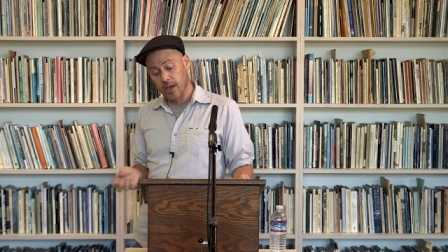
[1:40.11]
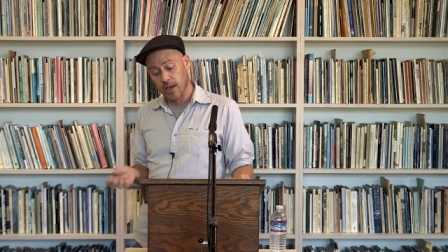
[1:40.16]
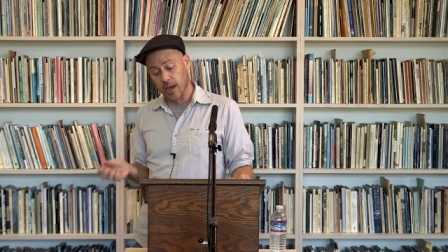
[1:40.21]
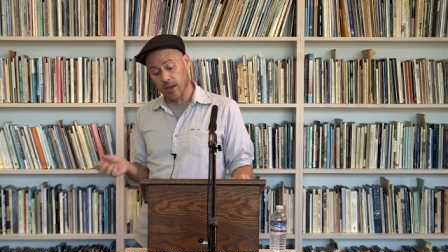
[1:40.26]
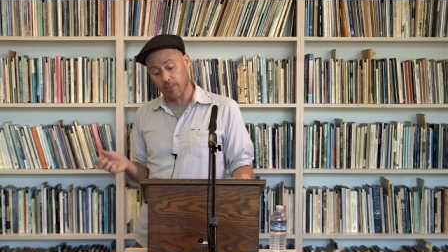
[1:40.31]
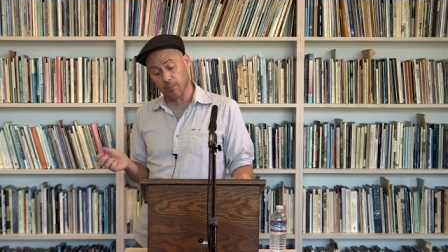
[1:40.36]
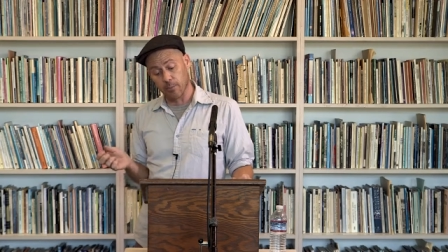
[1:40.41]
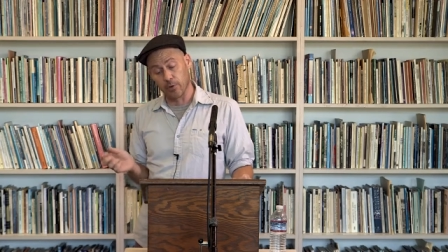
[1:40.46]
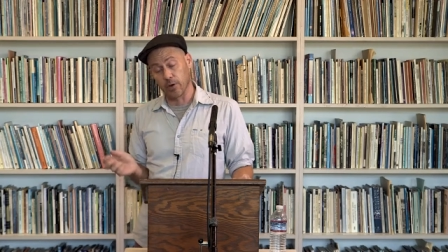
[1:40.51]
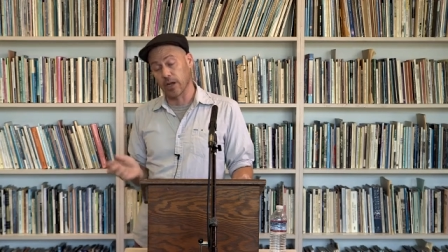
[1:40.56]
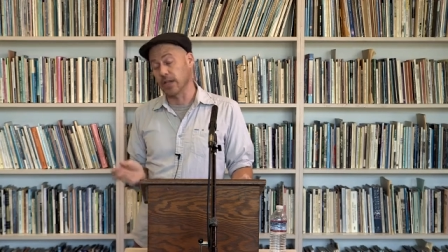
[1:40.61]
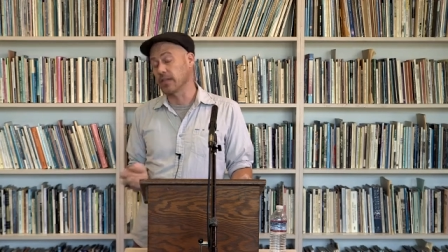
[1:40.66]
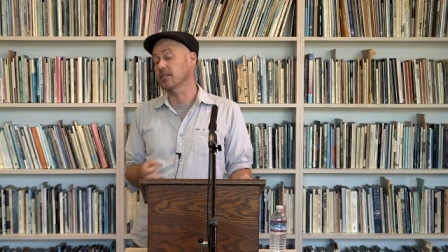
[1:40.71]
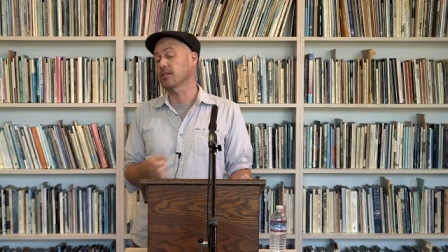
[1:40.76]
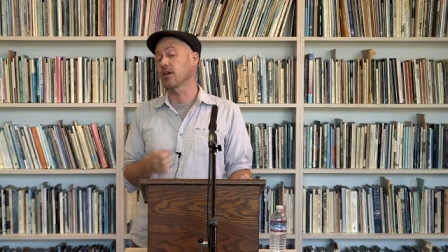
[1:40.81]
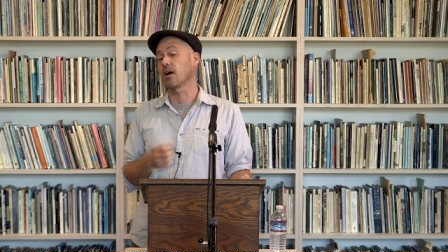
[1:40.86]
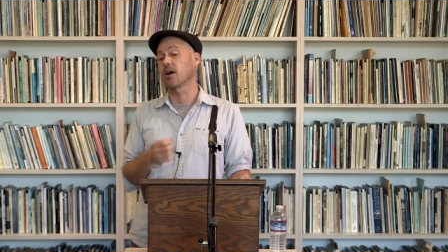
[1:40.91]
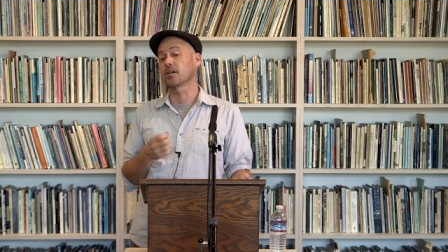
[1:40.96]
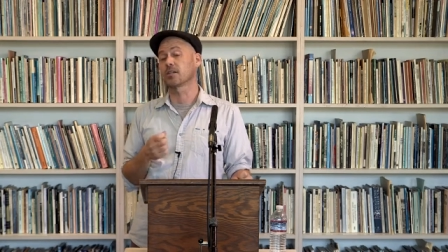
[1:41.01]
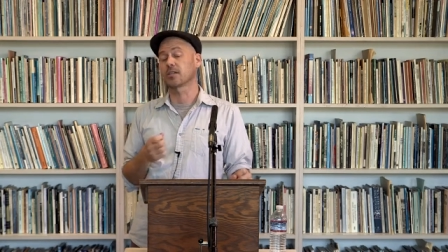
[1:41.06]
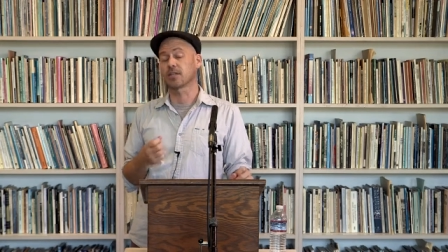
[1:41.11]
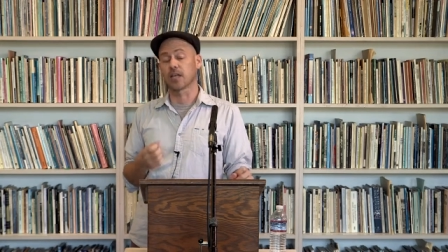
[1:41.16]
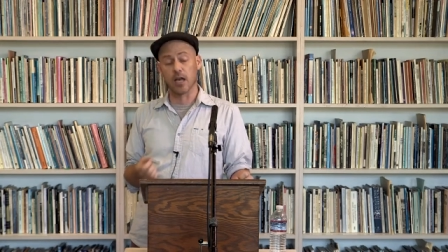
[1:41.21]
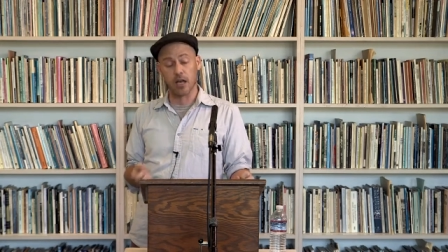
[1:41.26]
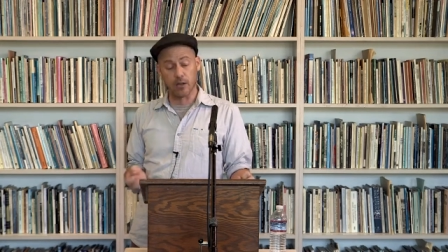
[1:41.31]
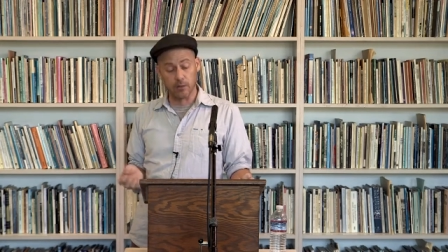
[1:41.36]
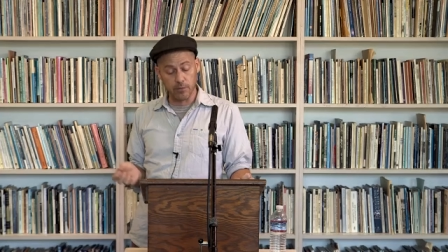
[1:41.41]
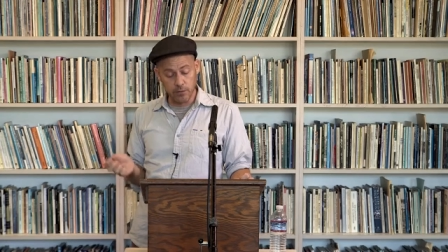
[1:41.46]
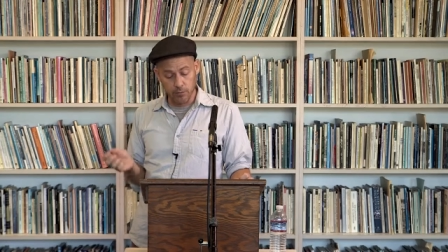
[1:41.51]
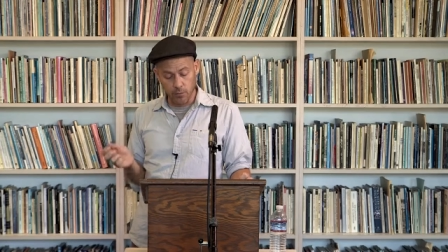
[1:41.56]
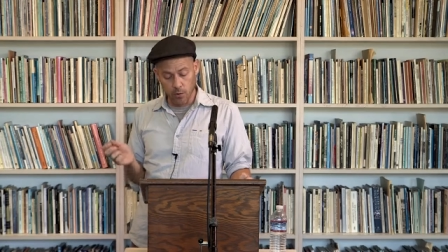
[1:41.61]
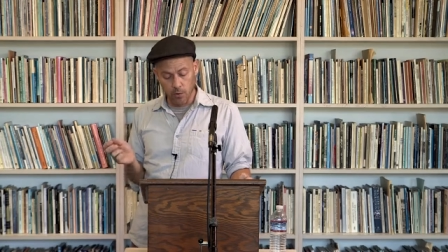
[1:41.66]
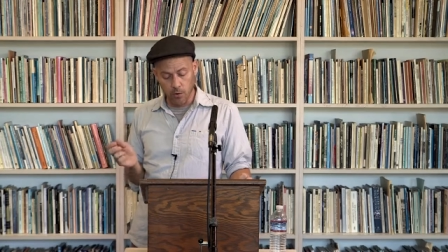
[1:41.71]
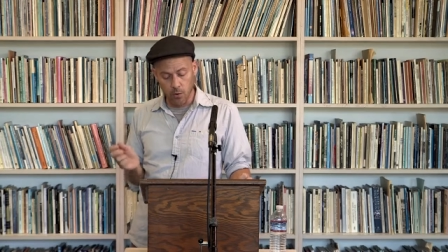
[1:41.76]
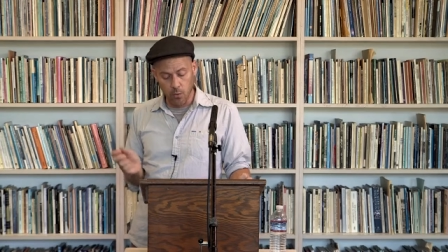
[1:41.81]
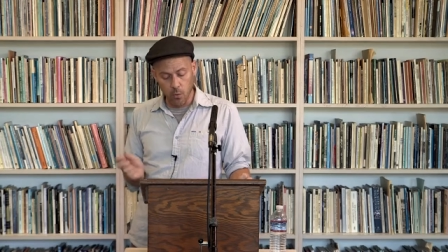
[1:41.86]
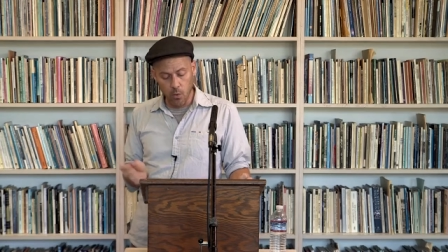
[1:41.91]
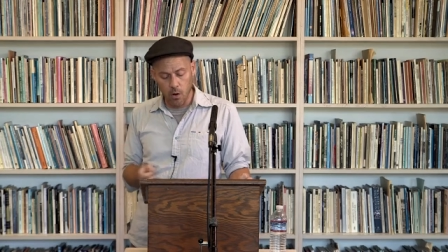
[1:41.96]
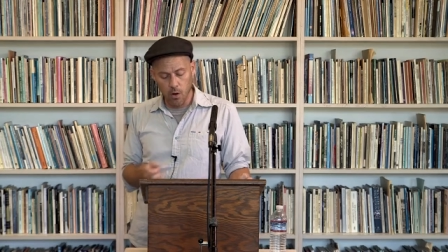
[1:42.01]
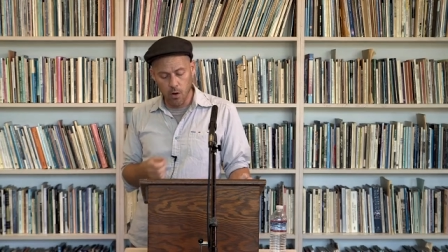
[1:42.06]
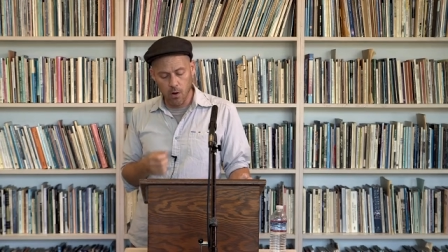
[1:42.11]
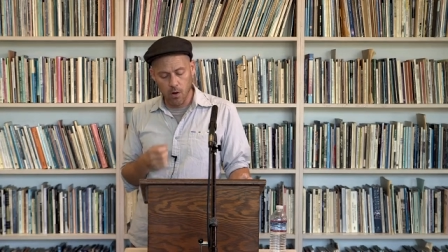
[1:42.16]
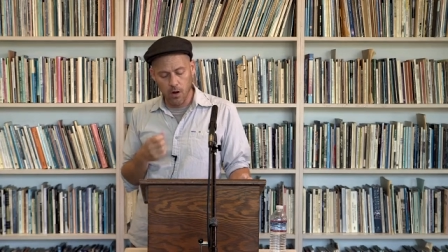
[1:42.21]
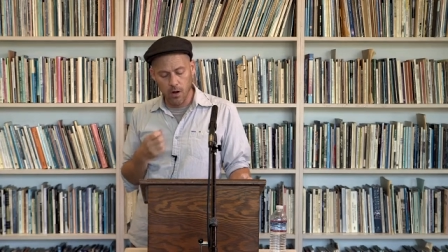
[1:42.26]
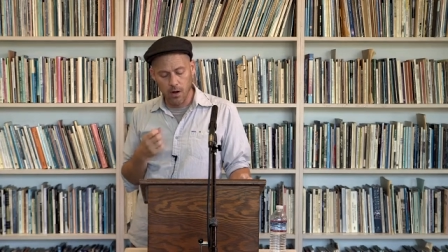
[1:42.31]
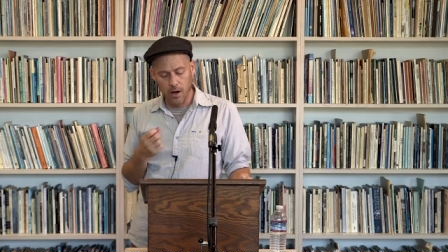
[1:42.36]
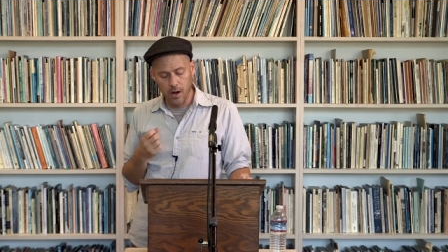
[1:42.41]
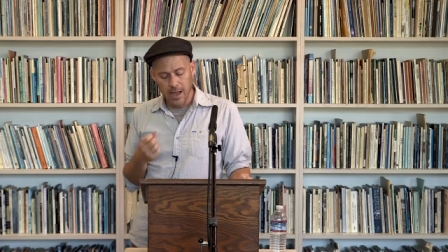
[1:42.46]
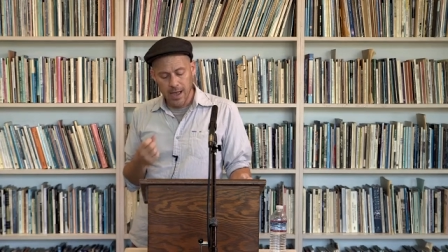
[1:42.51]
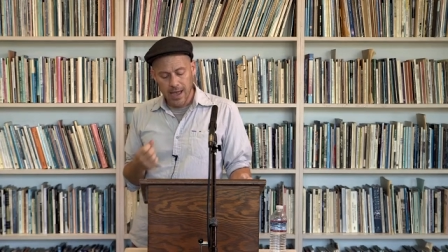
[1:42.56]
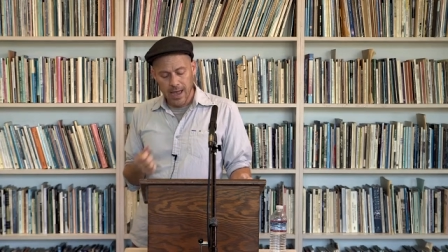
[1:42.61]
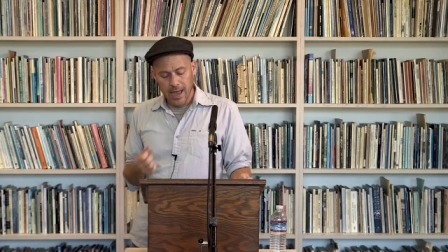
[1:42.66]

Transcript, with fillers: and brace ourselves for the war.